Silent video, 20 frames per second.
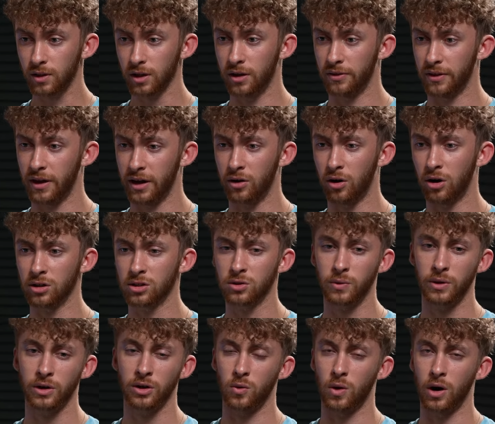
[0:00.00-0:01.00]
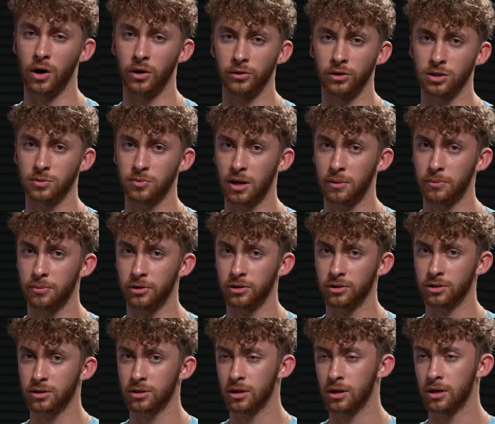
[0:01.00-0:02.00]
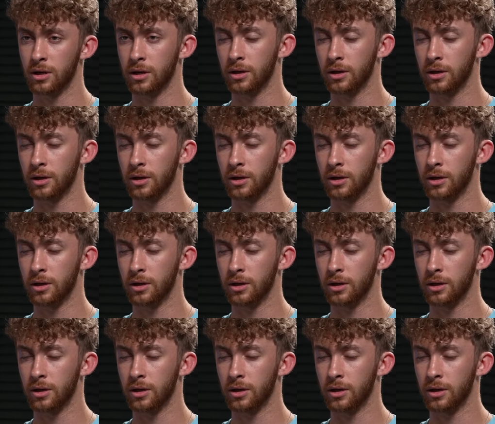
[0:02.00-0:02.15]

And then also when acquiring these properties,